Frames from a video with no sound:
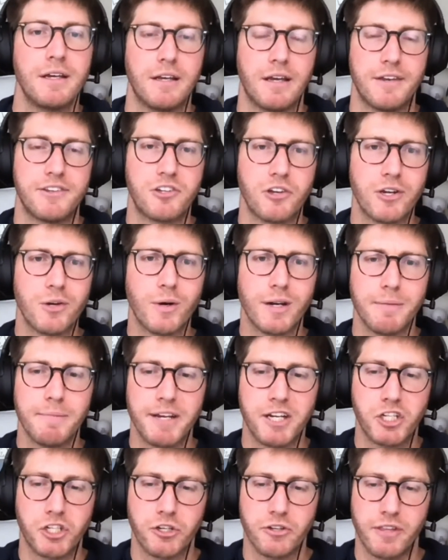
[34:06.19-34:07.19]
And so you want to
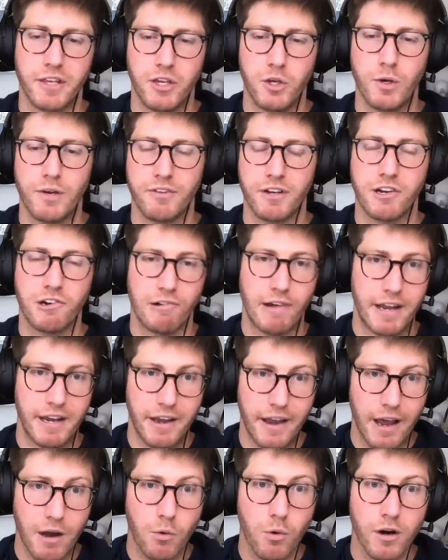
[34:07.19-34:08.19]
make sure that you have a great
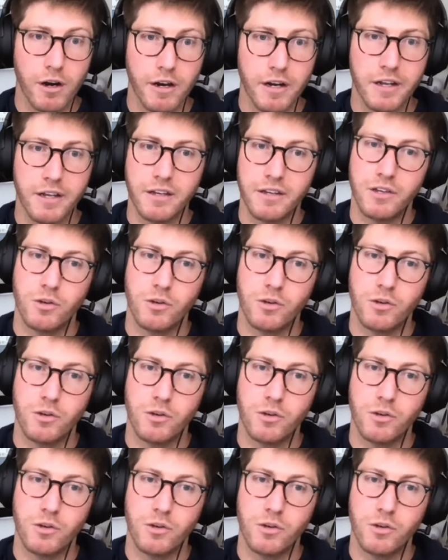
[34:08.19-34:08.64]
network.